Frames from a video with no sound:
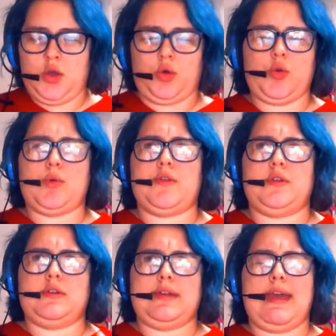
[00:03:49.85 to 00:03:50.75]
or where
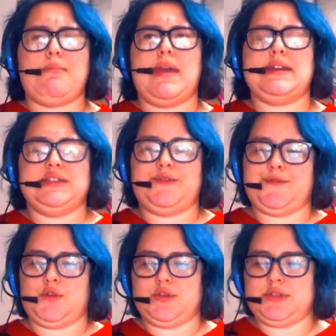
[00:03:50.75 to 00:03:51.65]
the campaign is
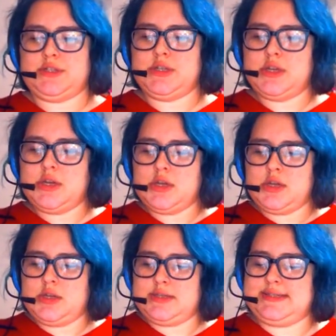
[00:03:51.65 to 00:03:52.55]
first
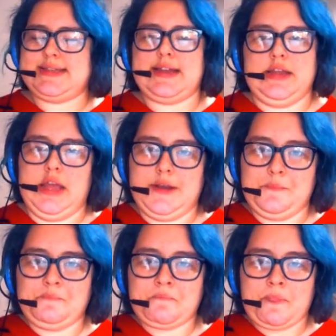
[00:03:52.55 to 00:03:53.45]
set in,